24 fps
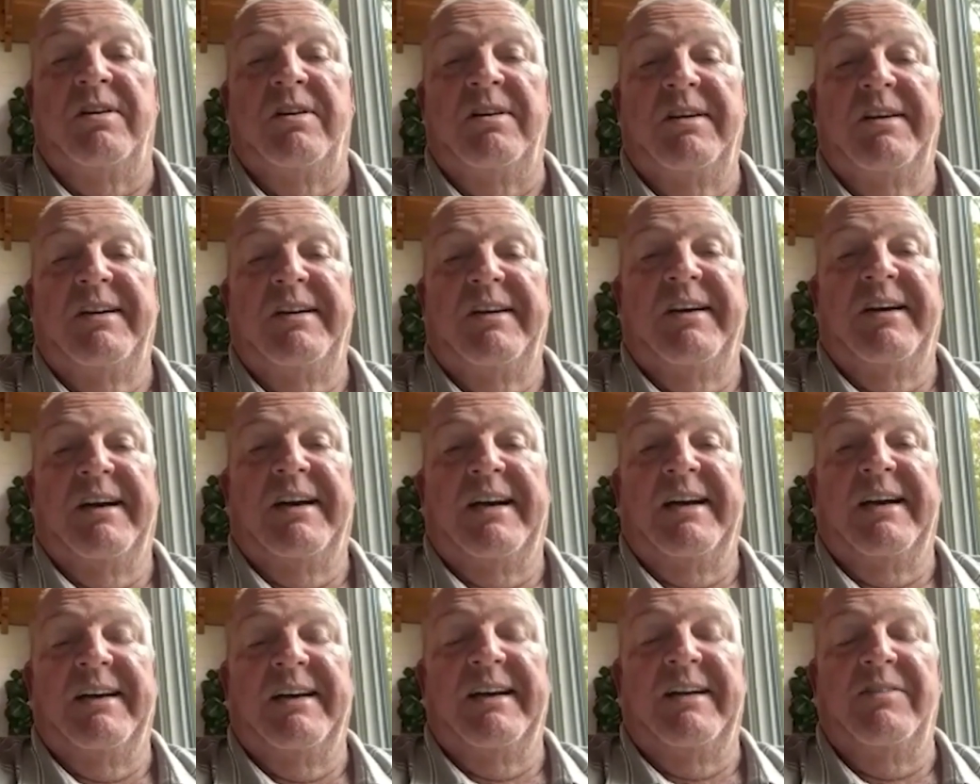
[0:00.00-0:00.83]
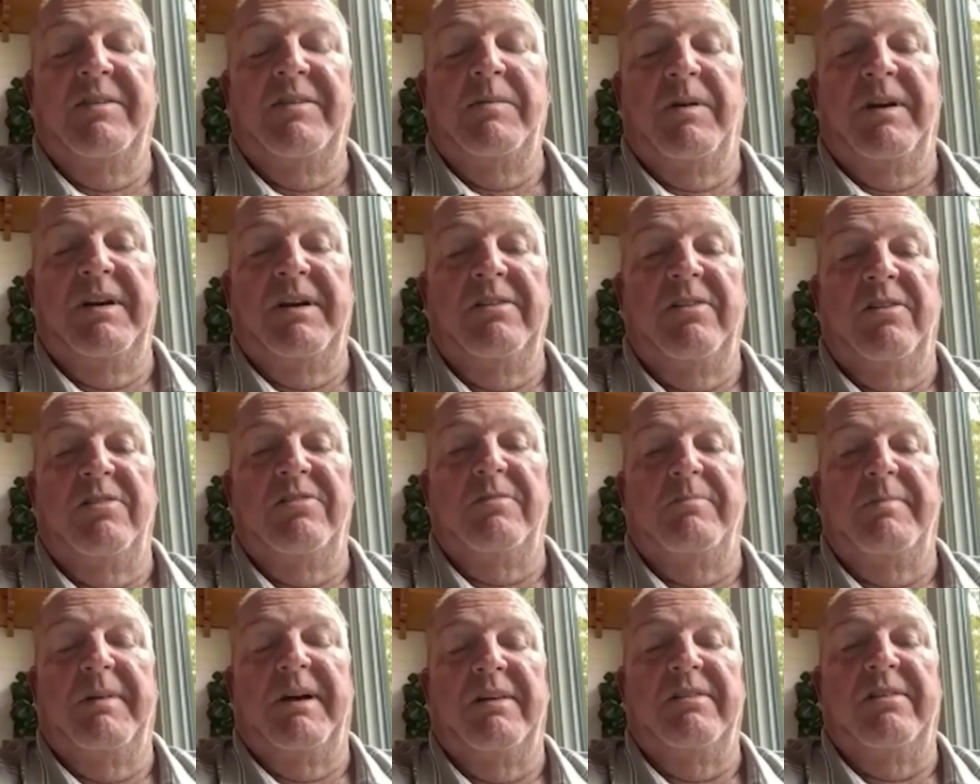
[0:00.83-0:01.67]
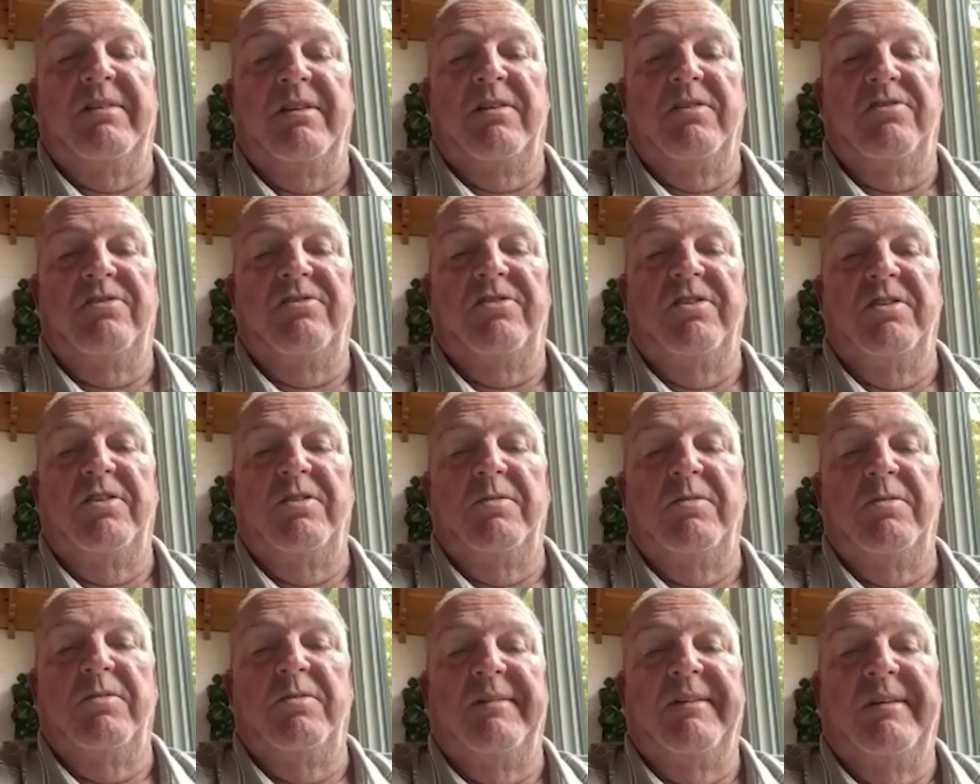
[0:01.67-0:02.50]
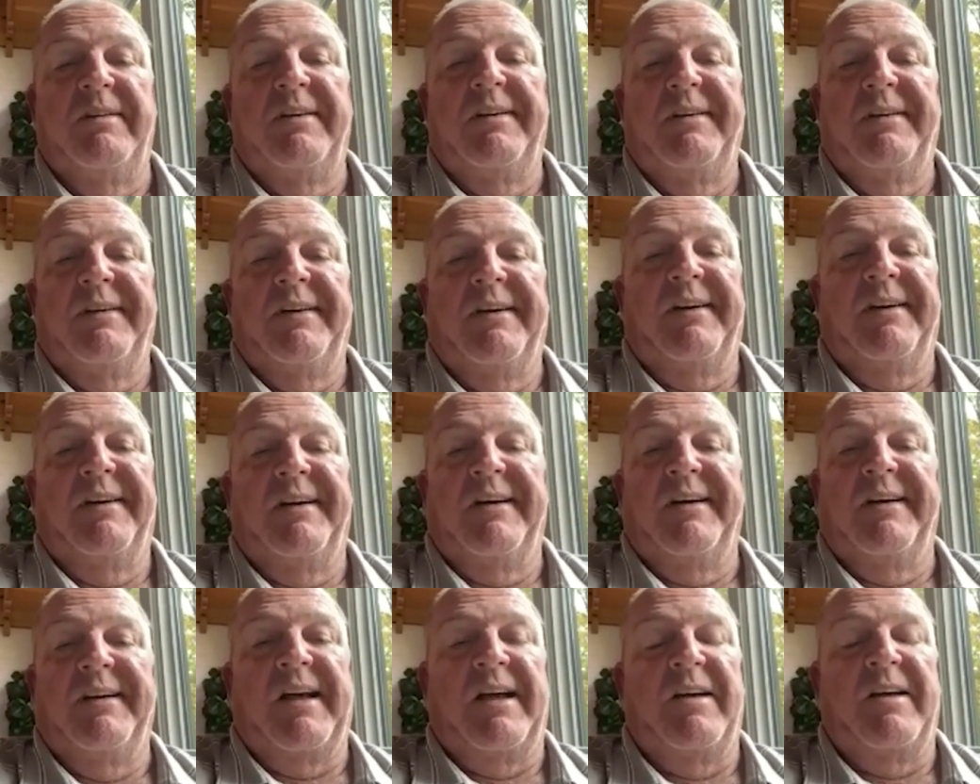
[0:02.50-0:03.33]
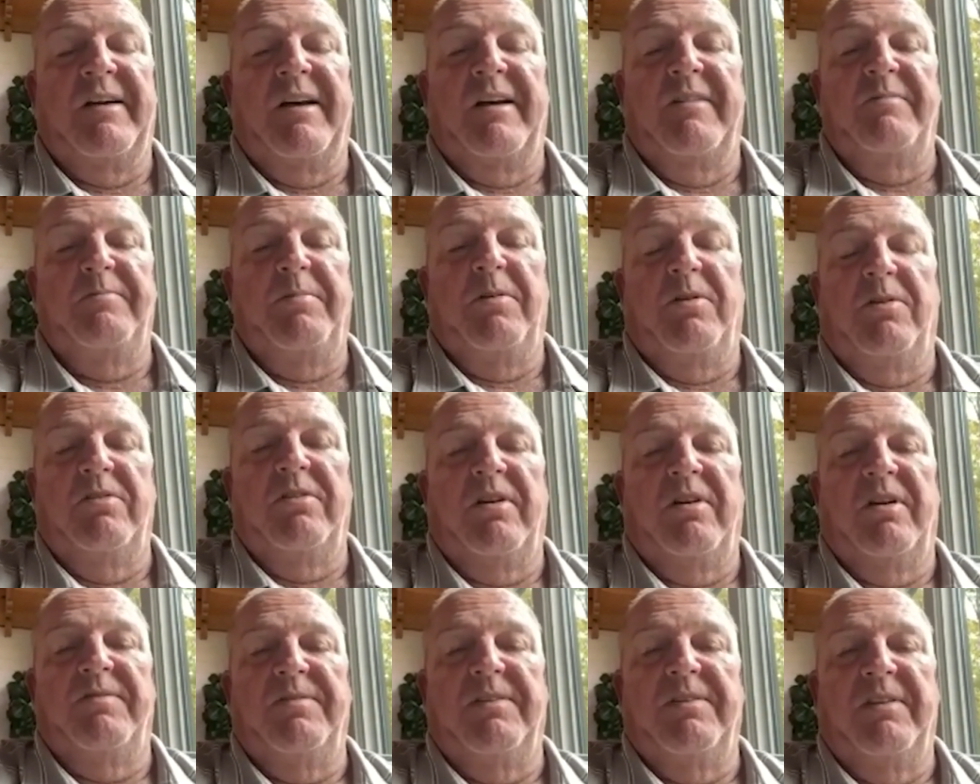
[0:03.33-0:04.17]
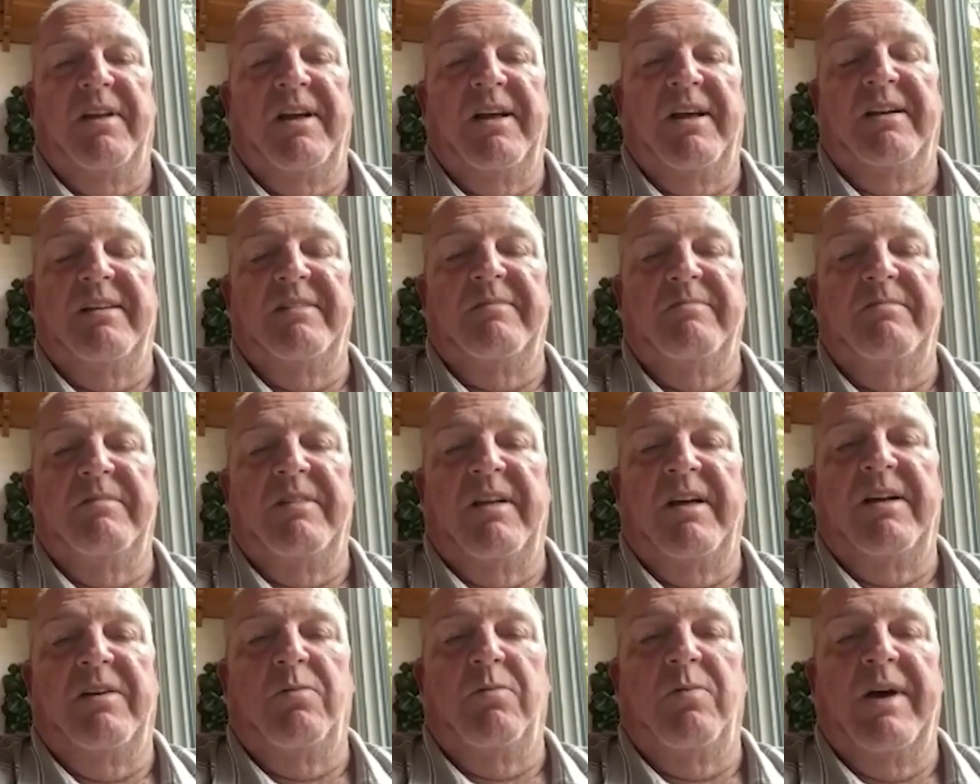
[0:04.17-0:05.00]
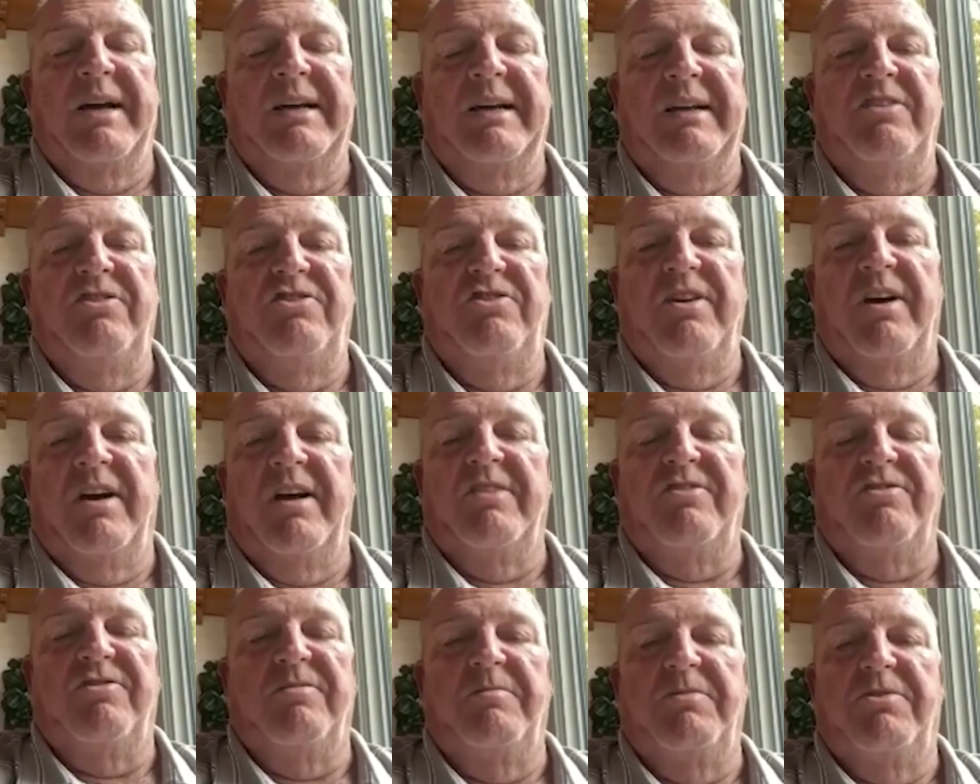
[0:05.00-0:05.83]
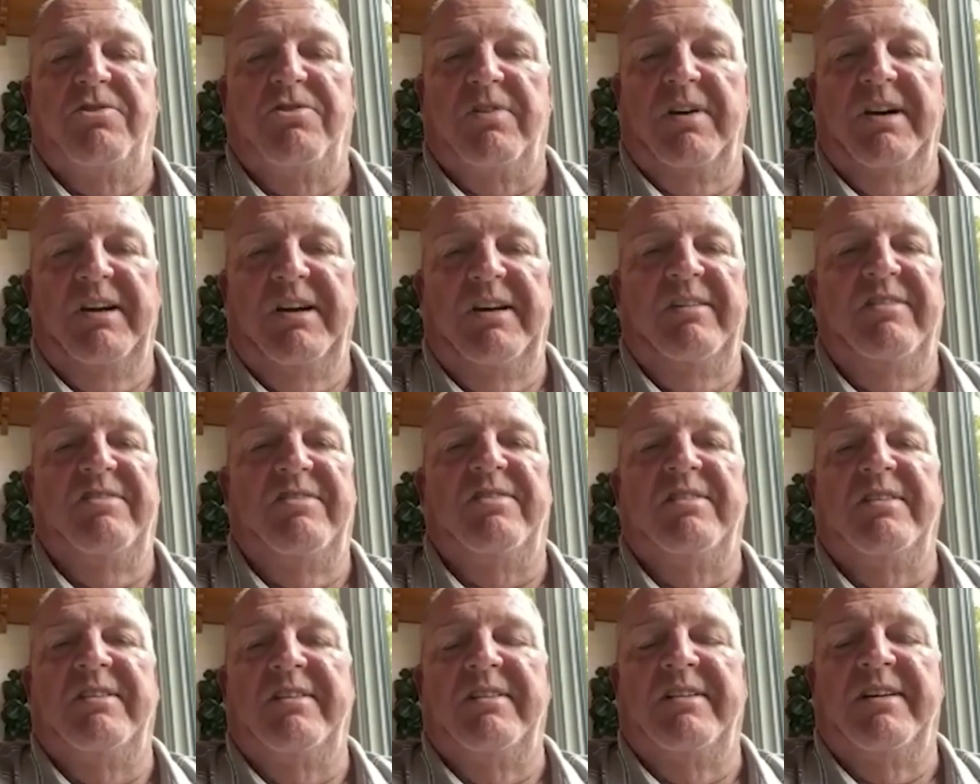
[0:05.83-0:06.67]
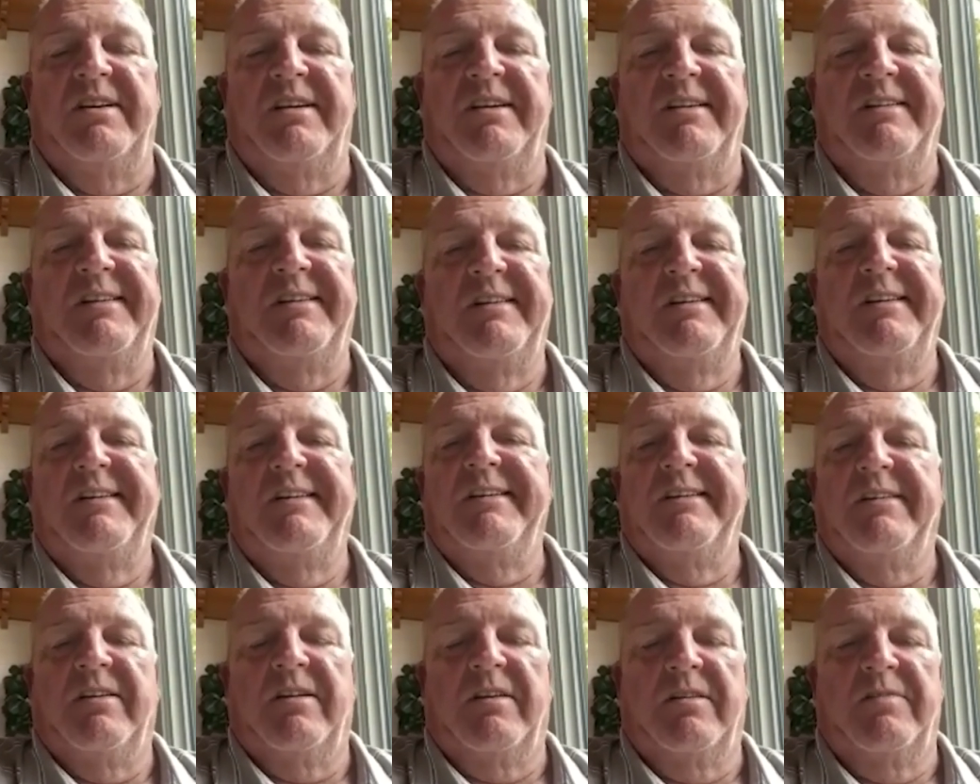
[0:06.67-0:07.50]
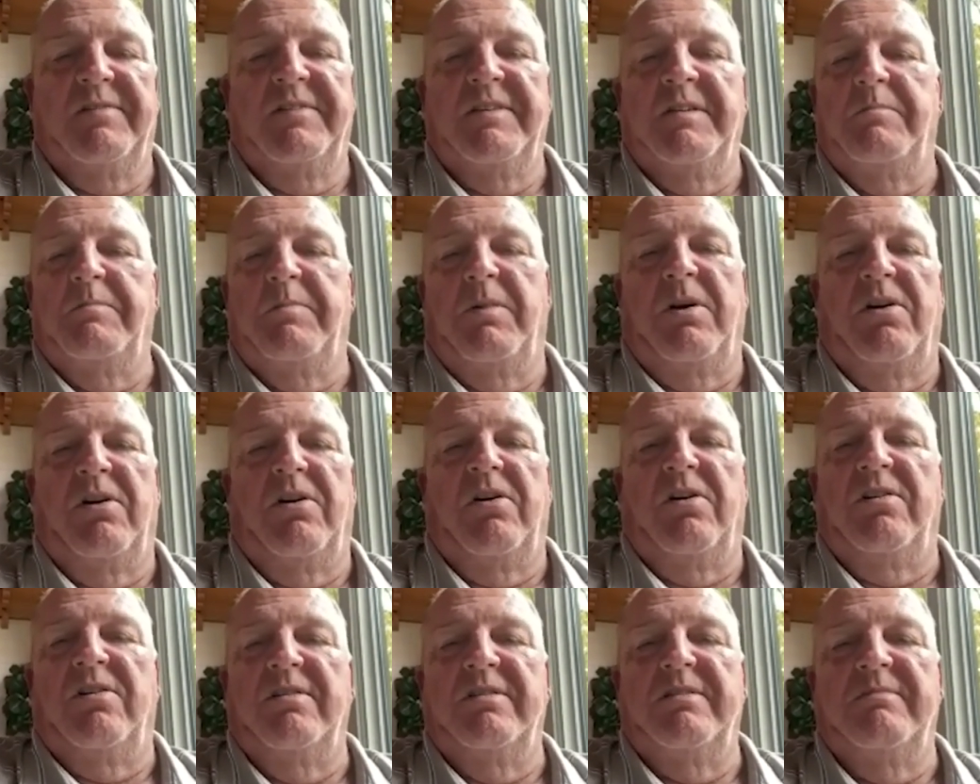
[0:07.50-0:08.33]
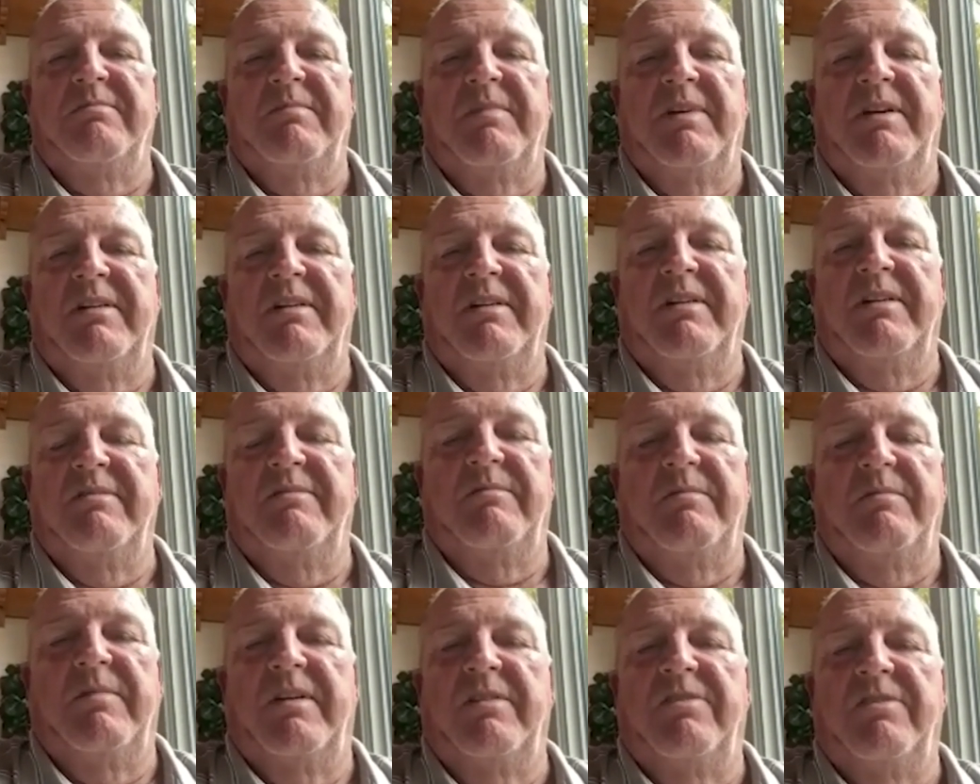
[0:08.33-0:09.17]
uh, uh everybody knows about those two, but uh, I, I pulled off a lot of lot of wacky shots from trees and uh, curving the ball and and, and